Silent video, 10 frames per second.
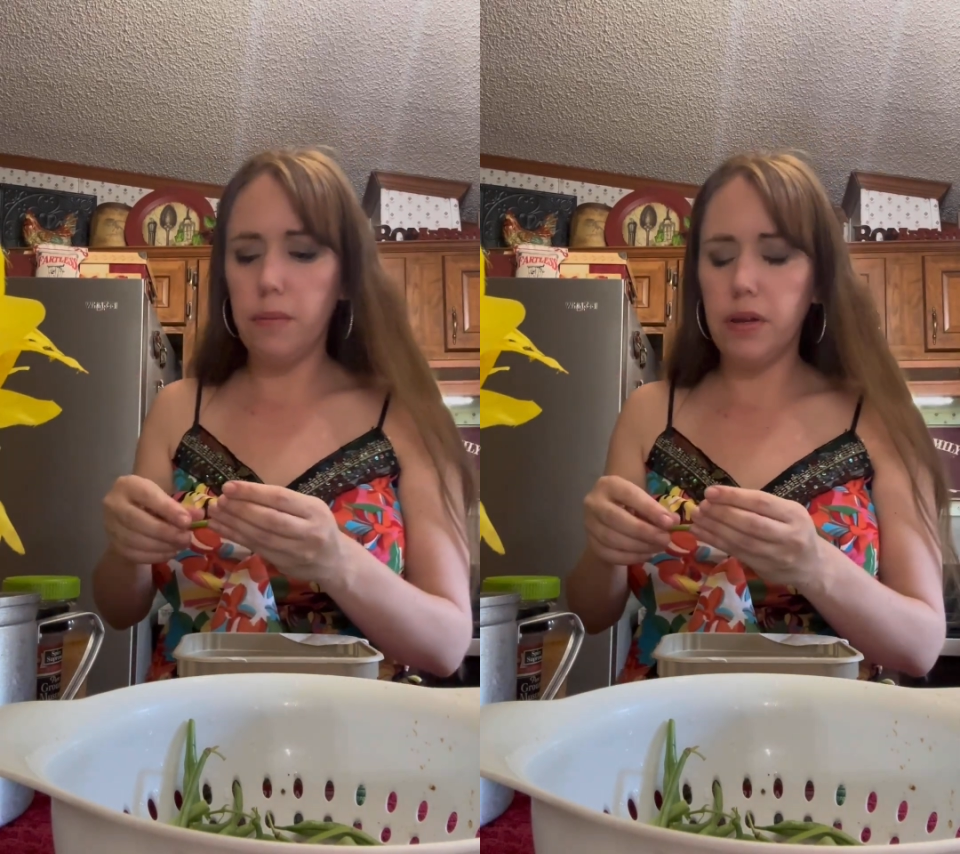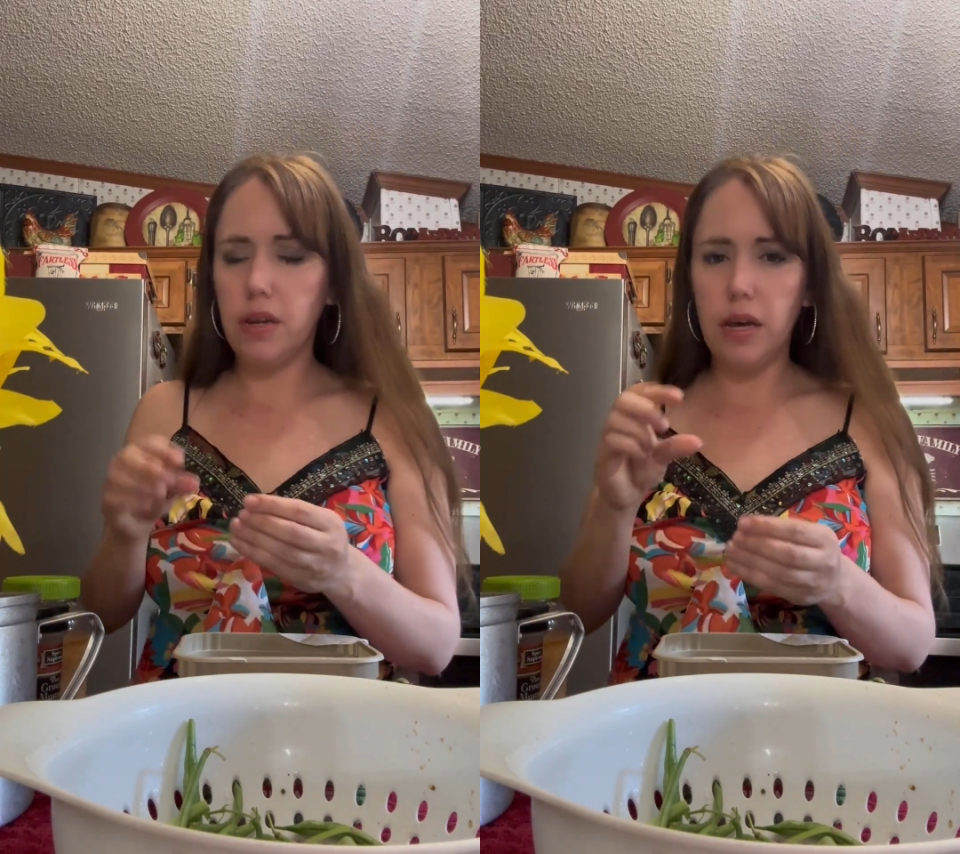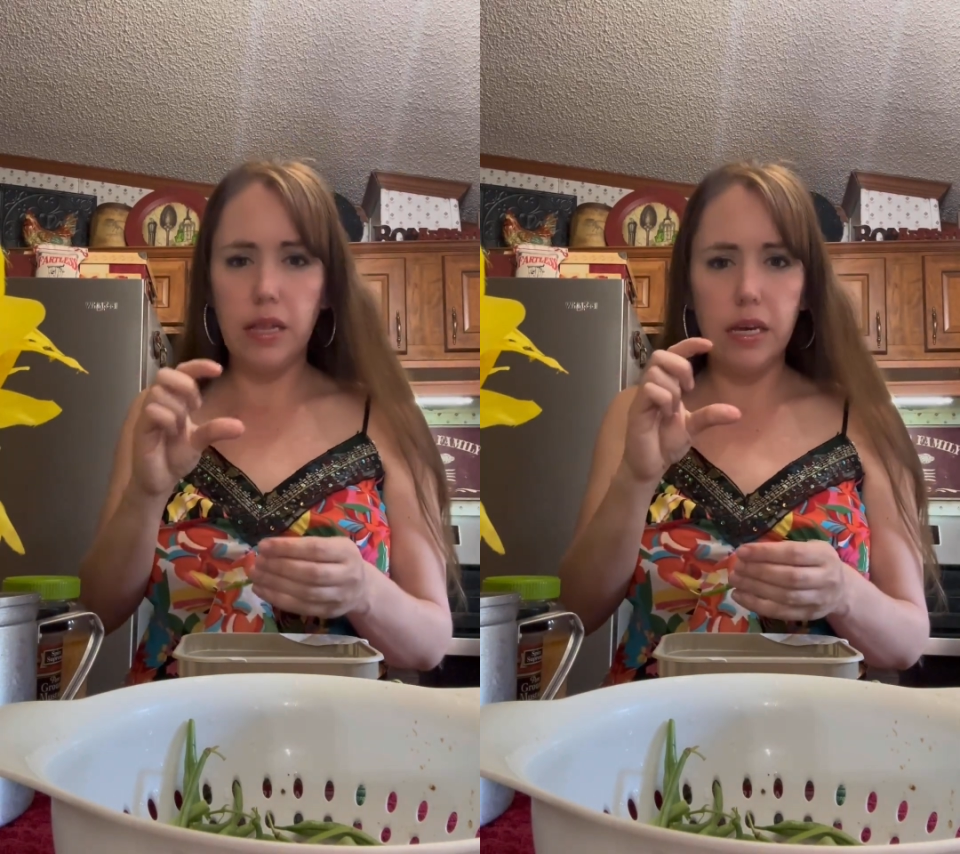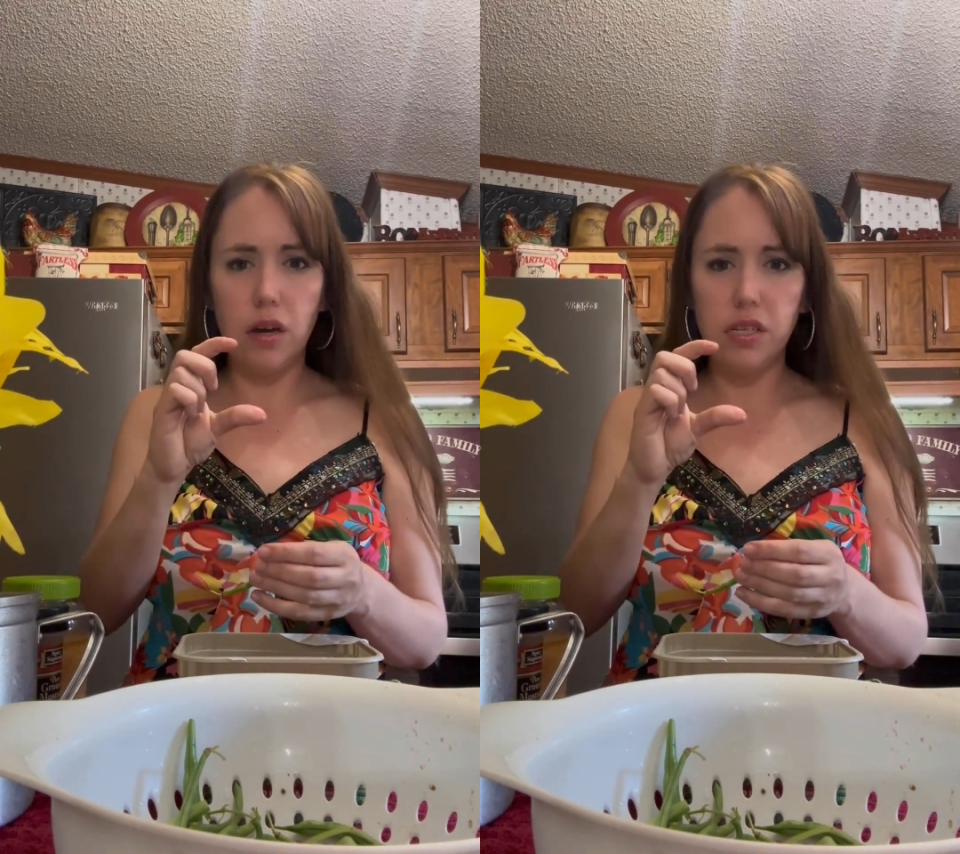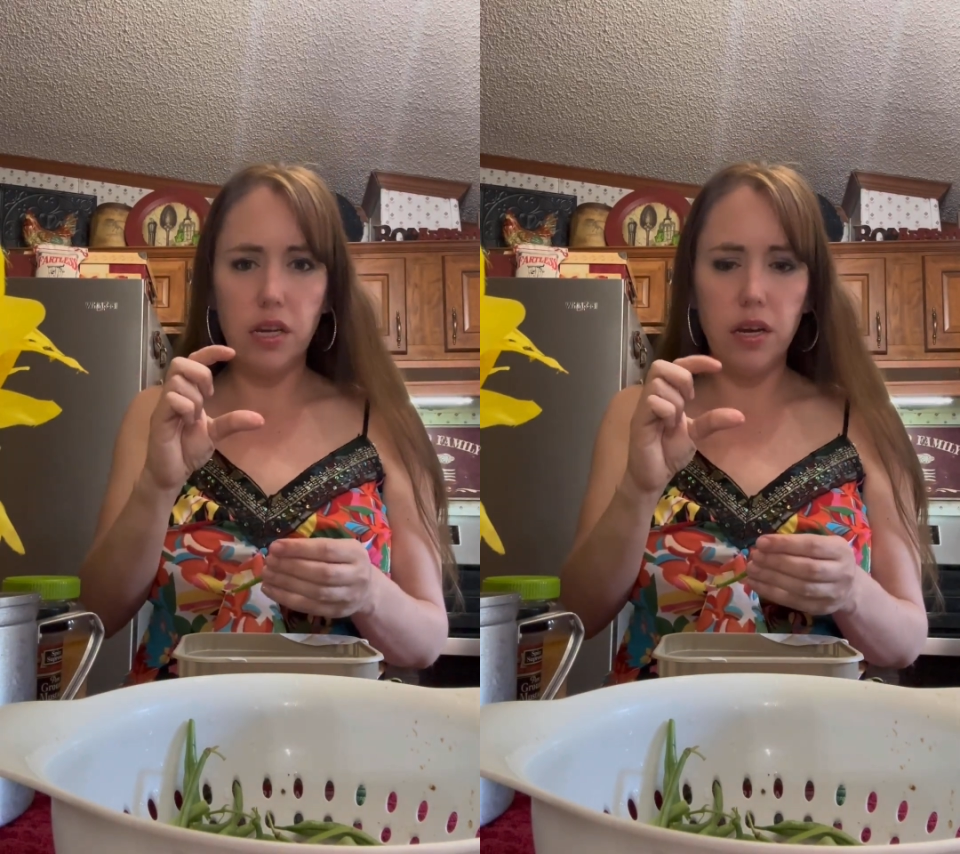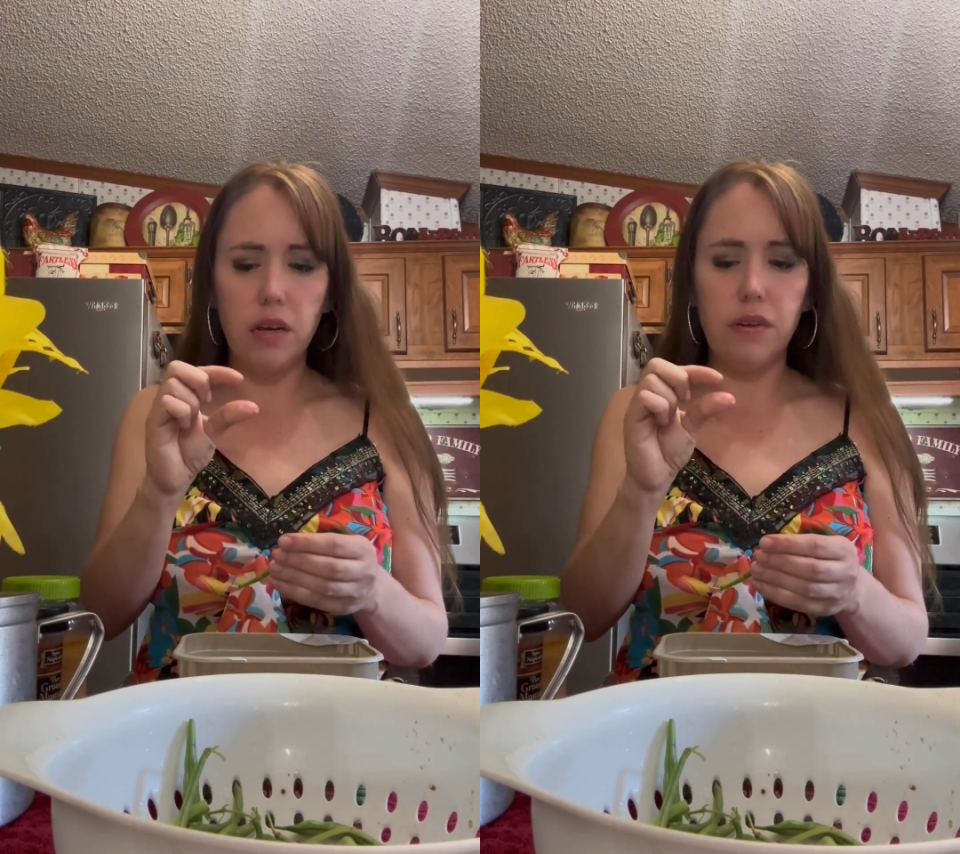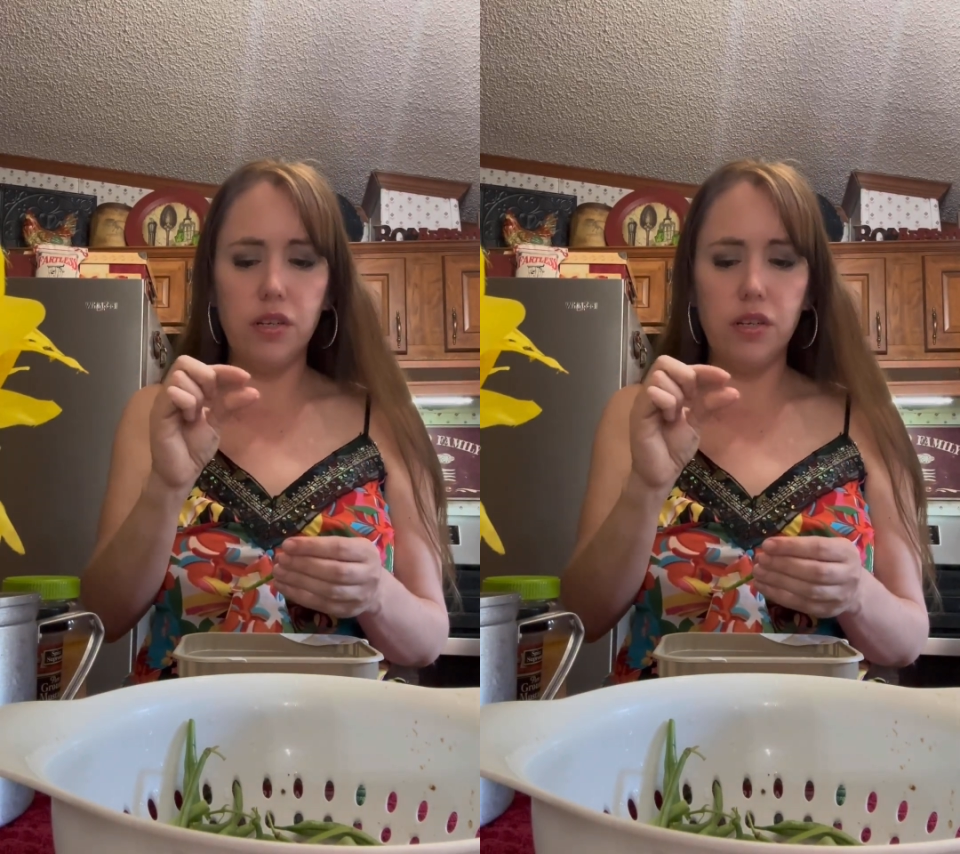but not like a ton of it,